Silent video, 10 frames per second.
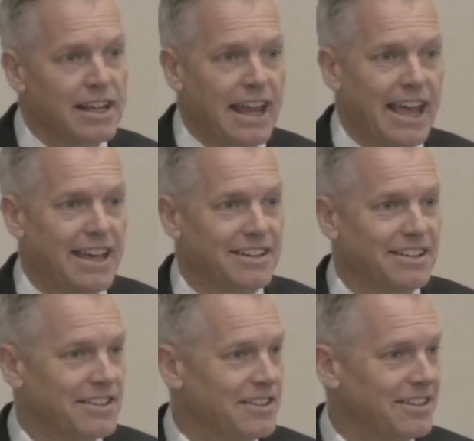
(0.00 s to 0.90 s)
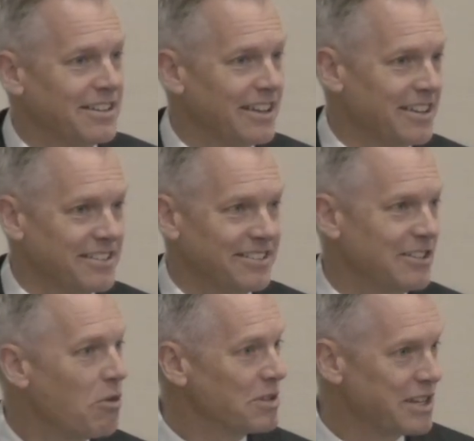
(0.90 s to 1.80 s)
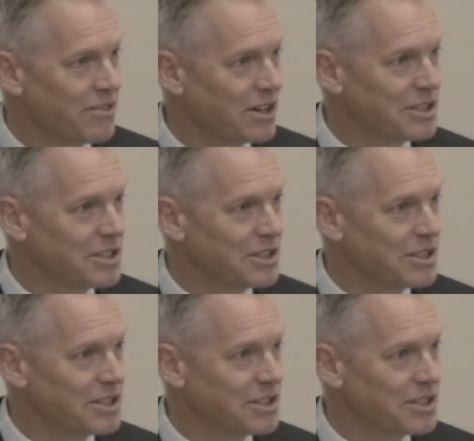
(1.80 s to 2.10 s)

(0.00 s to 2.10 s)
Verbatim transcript: And the, no one's ever